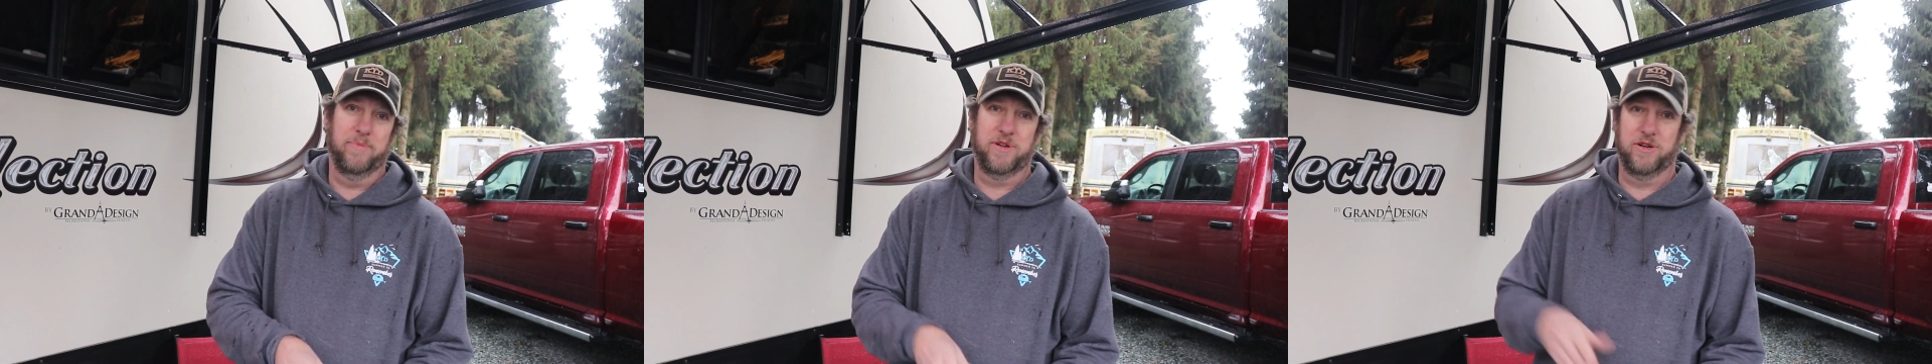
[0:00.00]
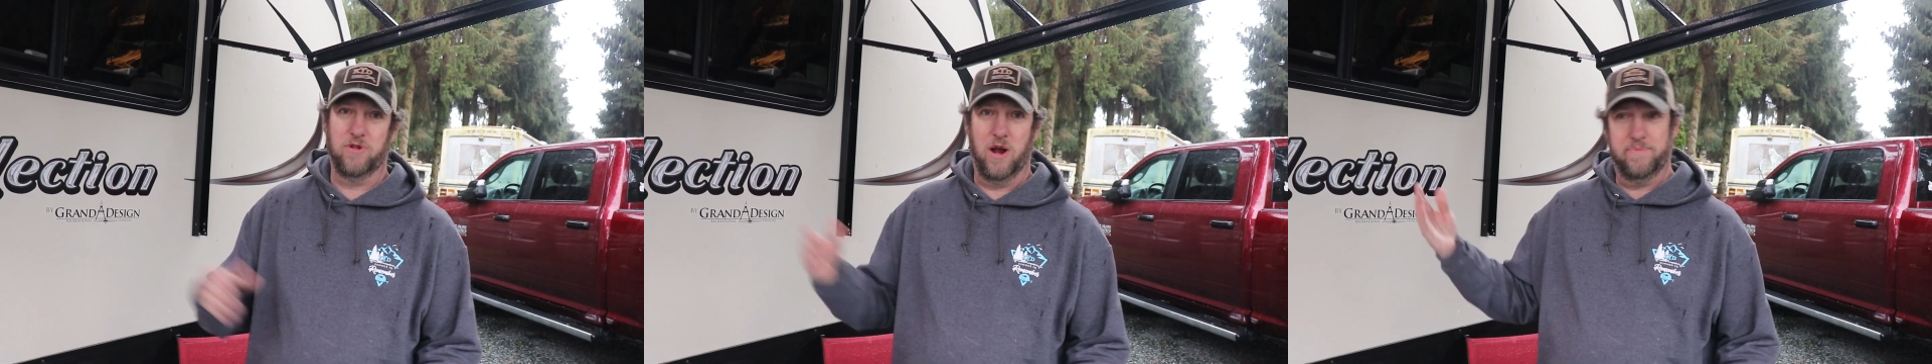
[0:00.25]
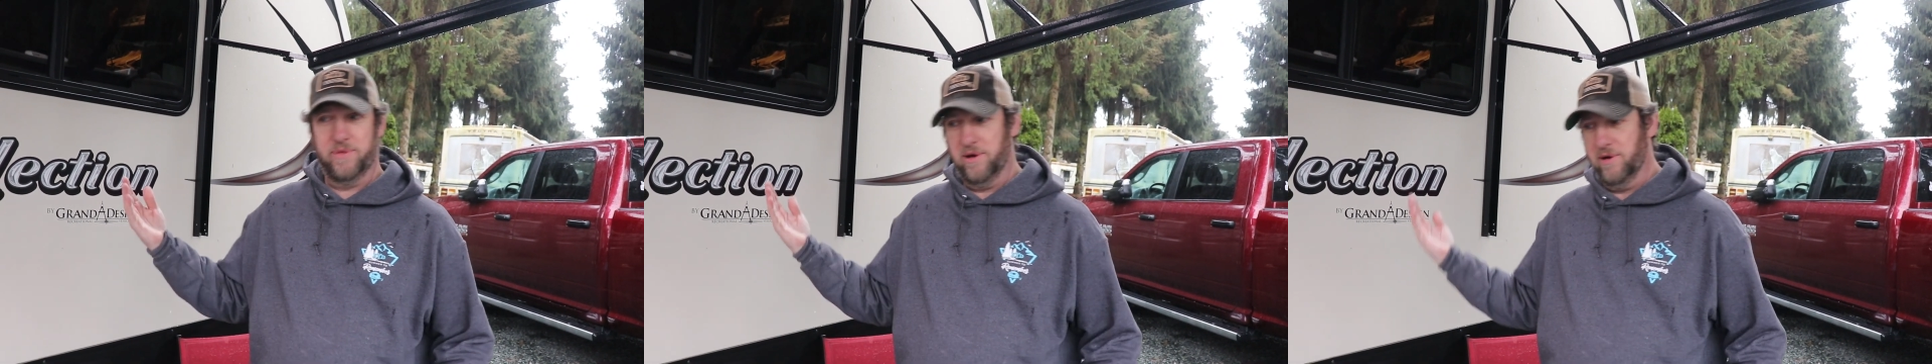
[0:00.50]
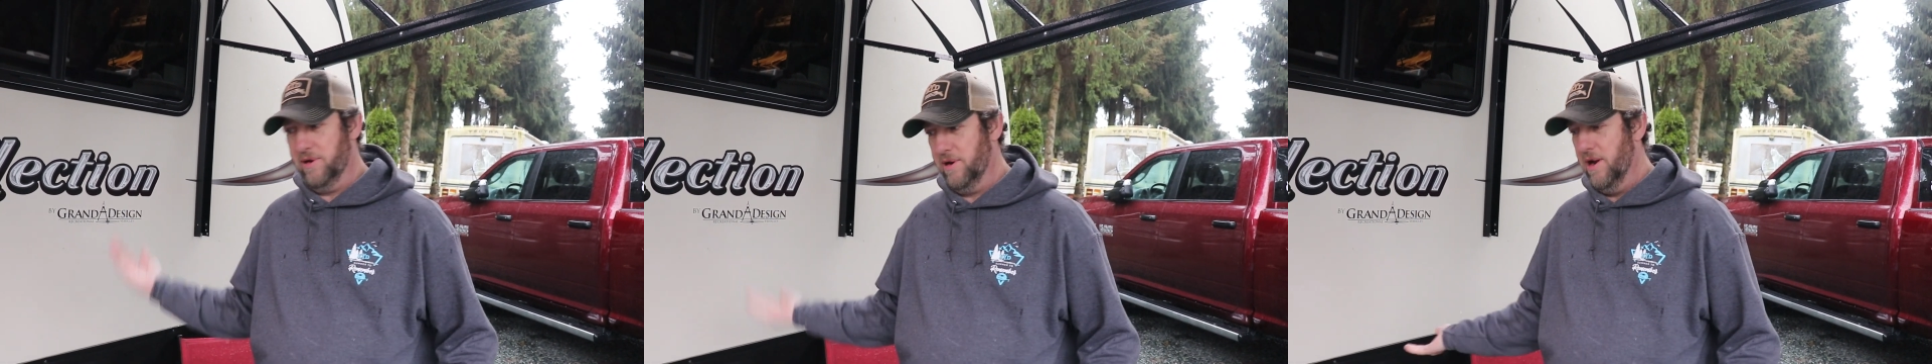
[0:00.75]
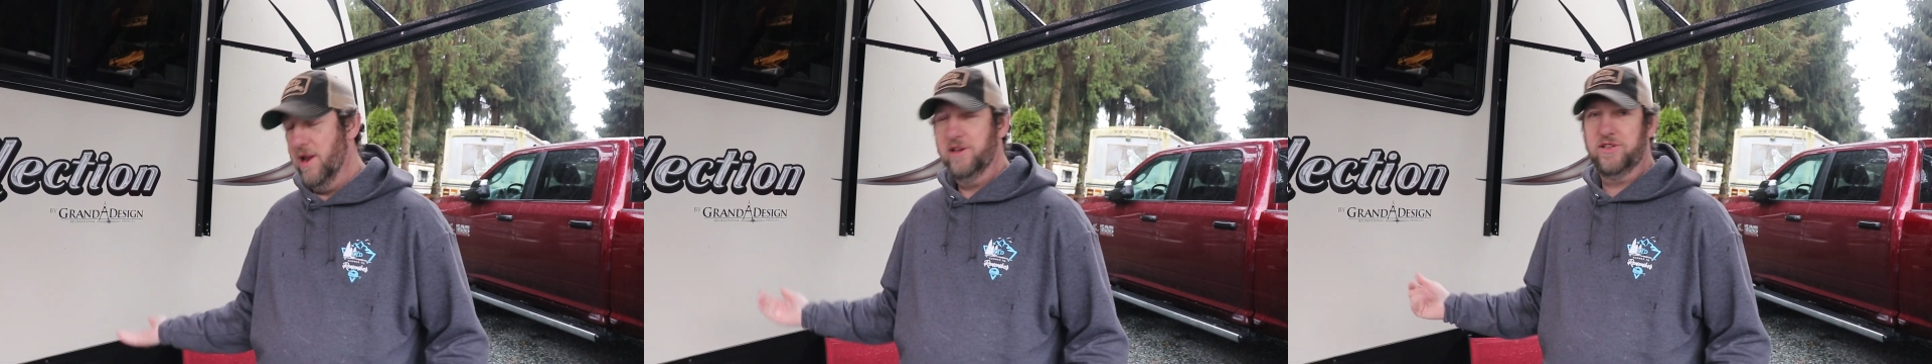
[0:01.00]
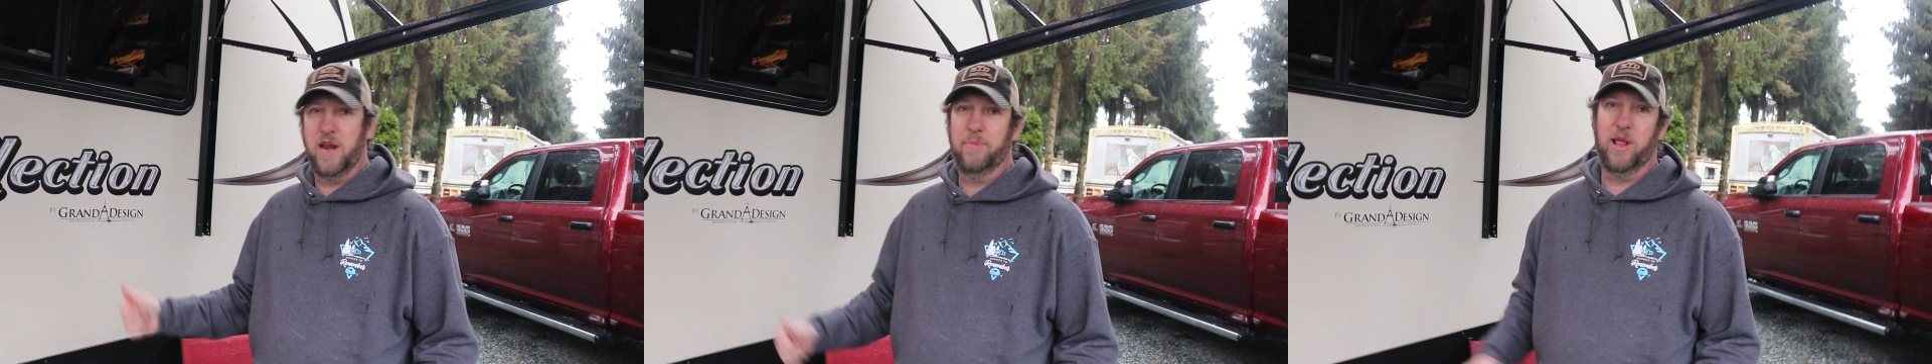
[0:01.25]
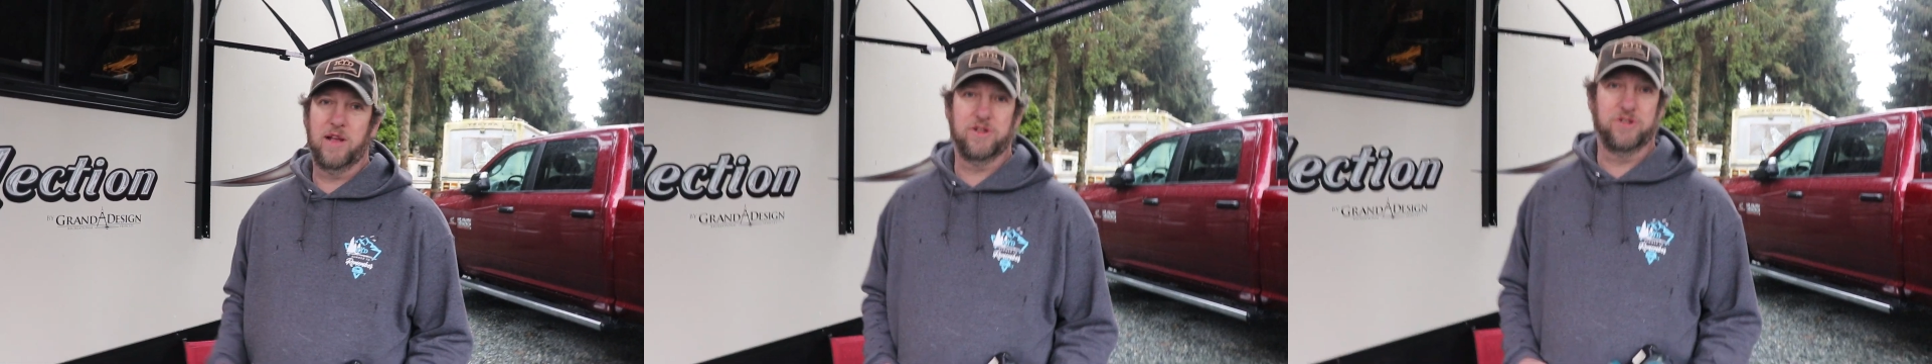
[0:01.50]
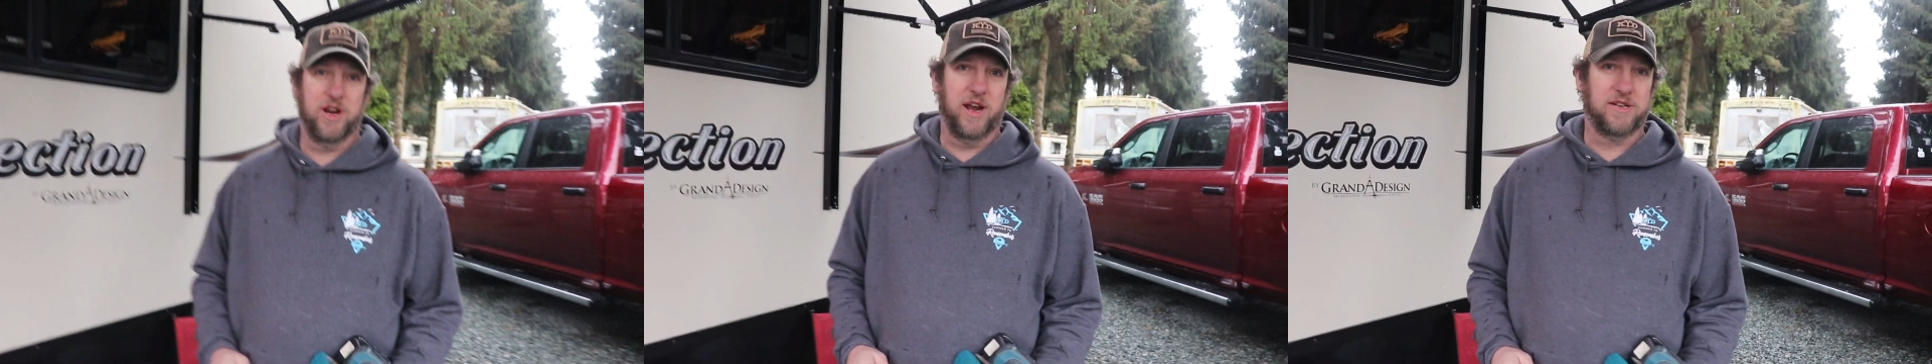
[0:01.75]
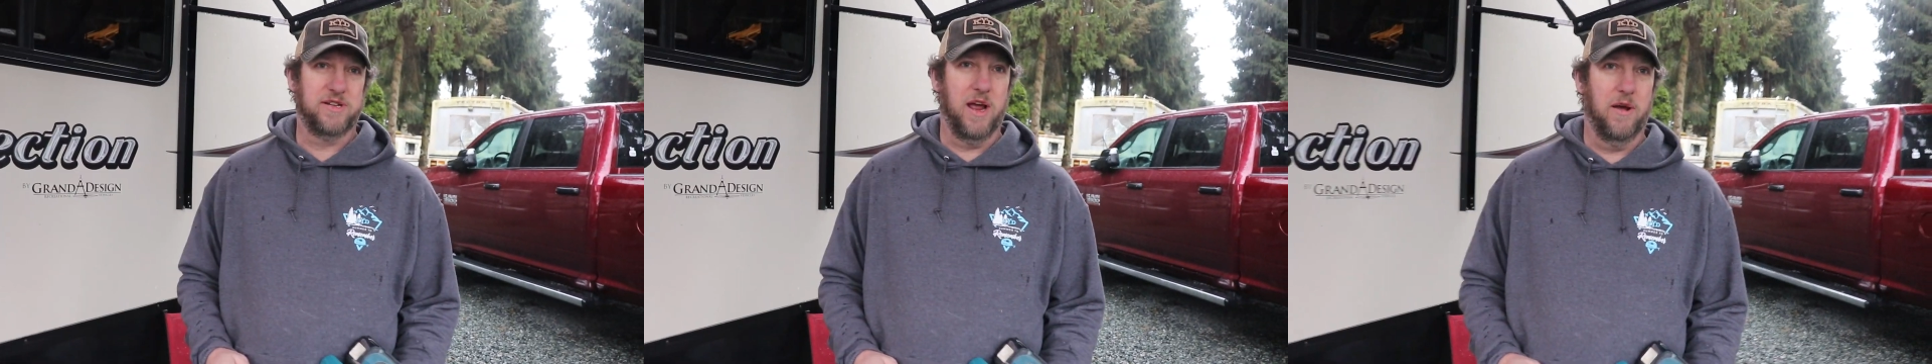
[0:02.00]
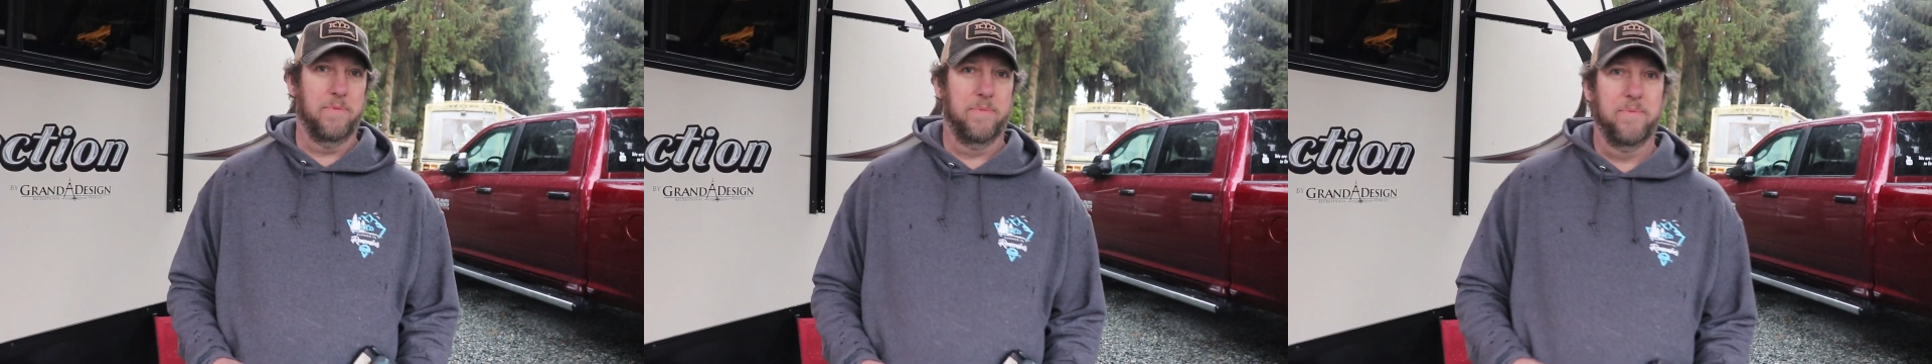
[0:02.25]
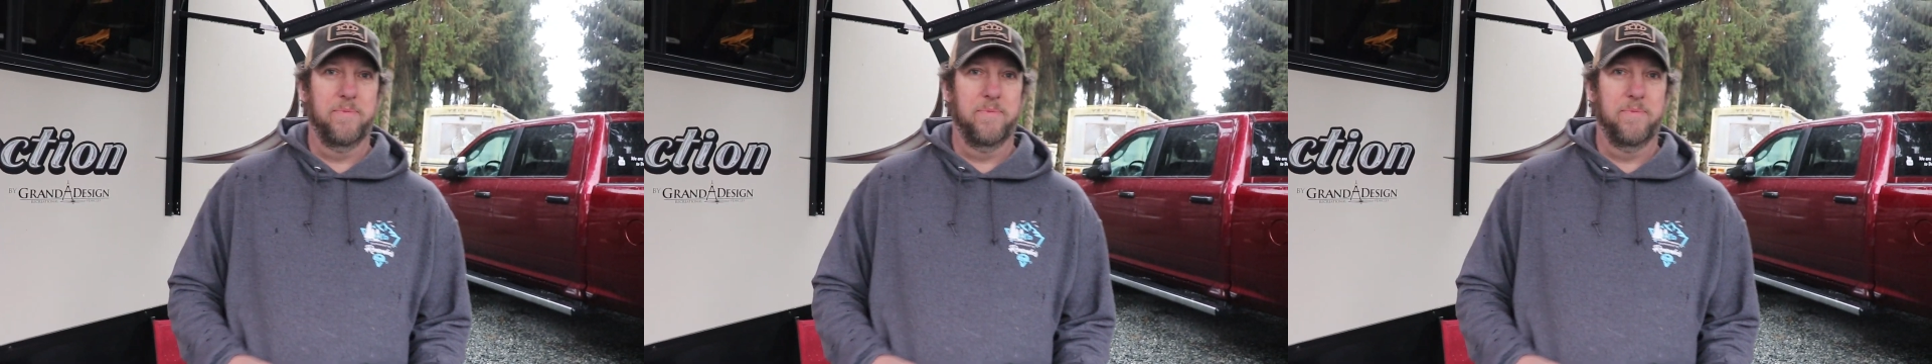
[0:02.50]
to drop their stabilizer jacks down.